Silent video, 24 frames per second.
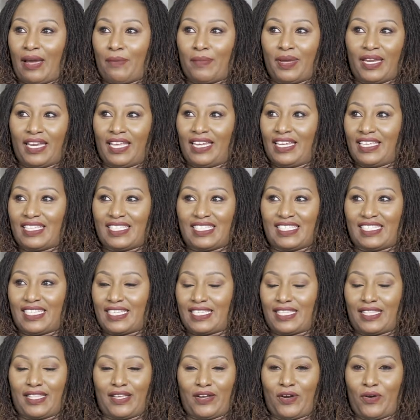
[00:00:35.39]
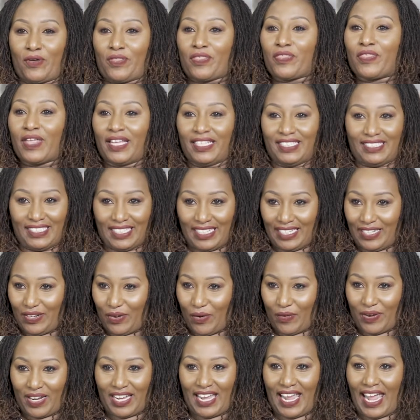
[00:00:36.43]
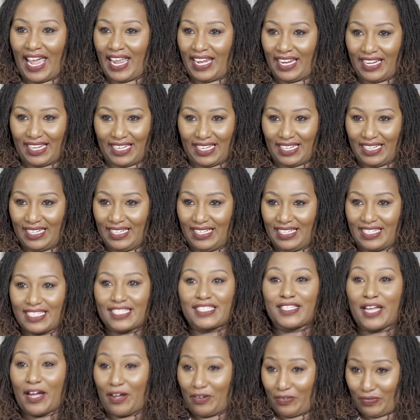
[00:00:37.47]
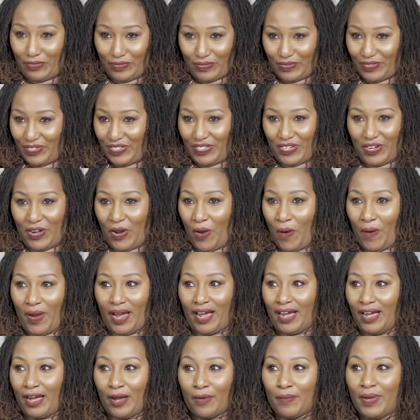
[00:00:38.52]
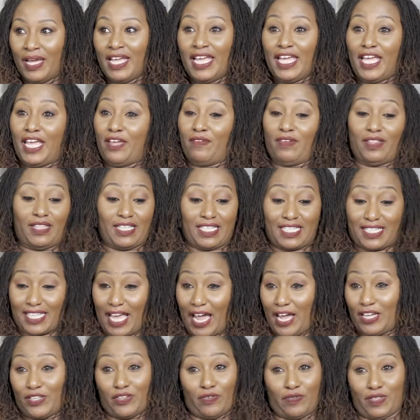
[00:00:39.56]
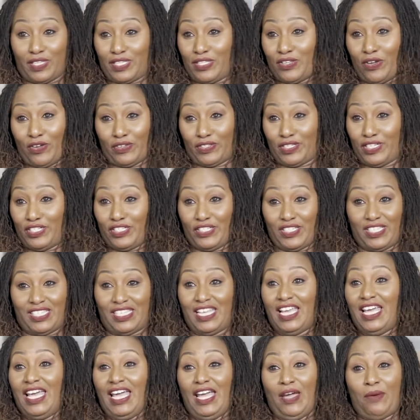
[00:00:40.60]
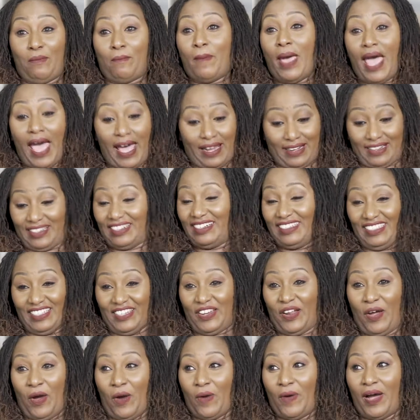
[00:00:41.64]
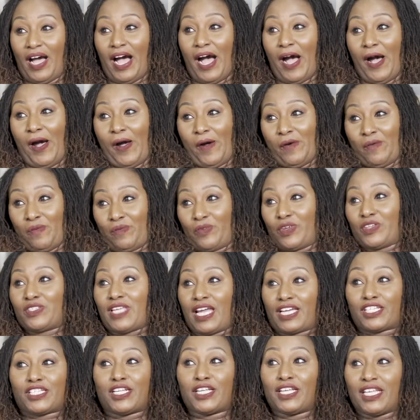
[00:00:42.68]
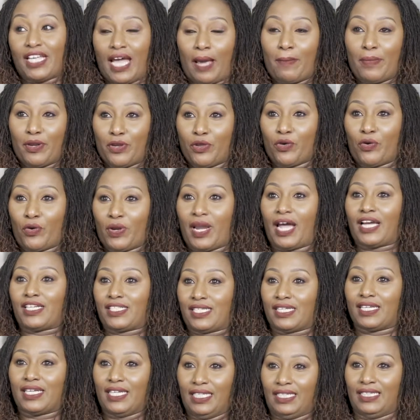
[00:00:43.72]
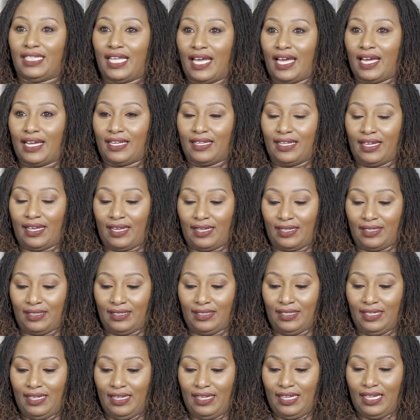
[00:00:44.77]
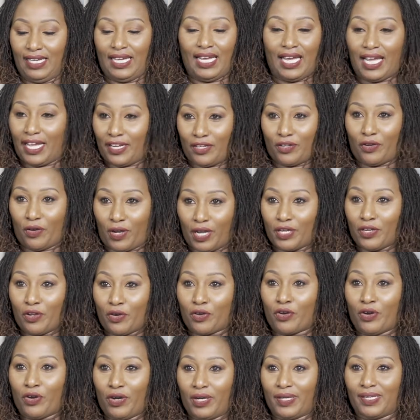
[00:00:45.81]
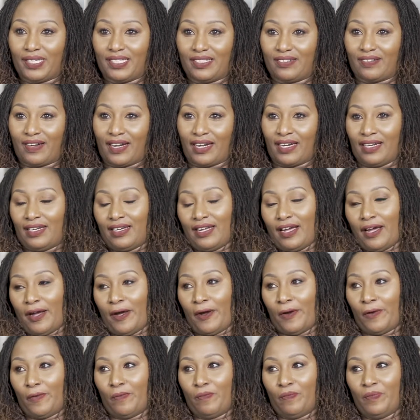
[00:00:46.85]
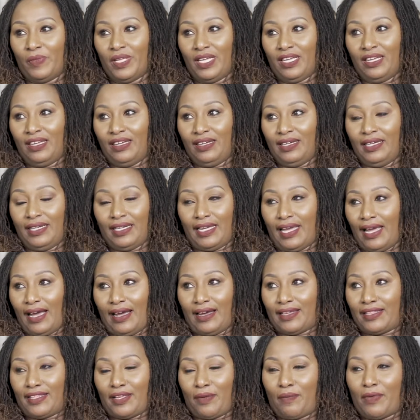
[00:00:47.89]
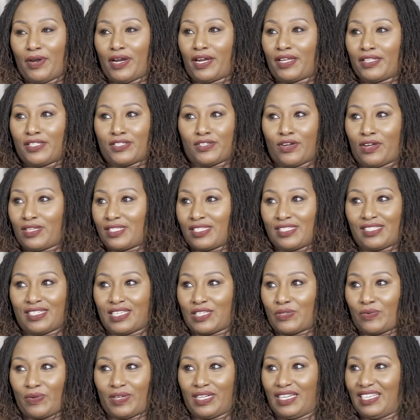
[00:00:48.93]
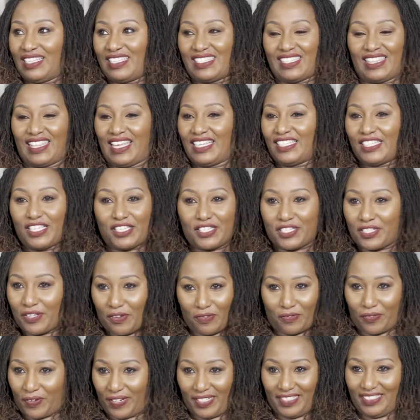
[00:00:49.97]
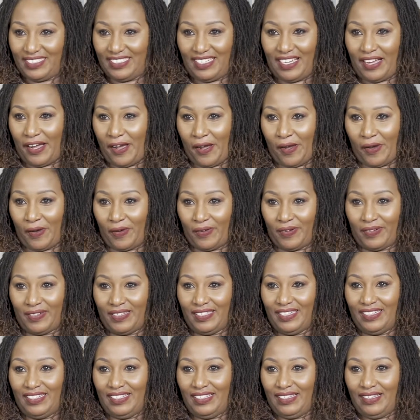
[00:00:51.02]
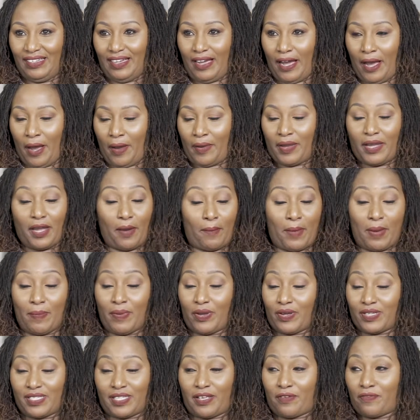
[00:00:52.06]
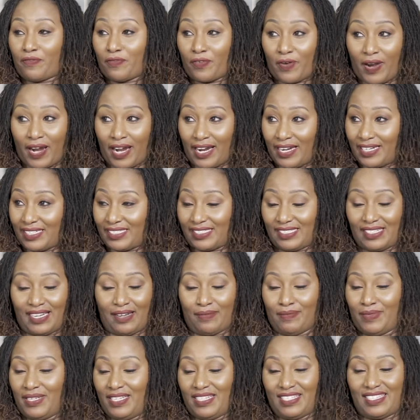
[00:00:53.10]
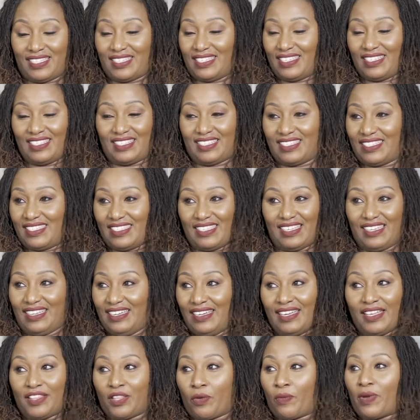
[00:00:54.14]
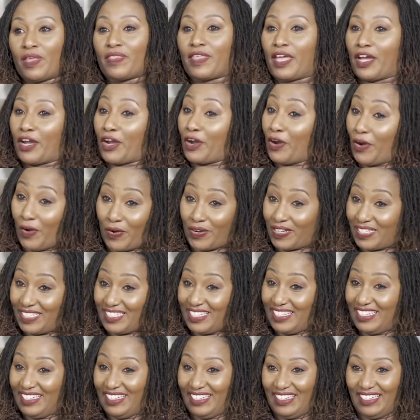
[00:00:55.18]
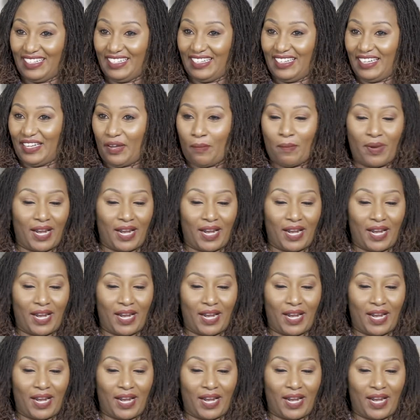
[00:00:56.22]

I mean, it is just the authentic, organic stuff. Mm. You know, um, even the size of the sausages matter. You know, because um, yep. actually, I mean, you could actually eat that and and you're and you're good, right? Yeah. Um, yeah the American sausages were it's they're just different. Yeah. Uh, uh, here maybe because they're fresh. I mean, it's it's the way they're cooked. Yeah.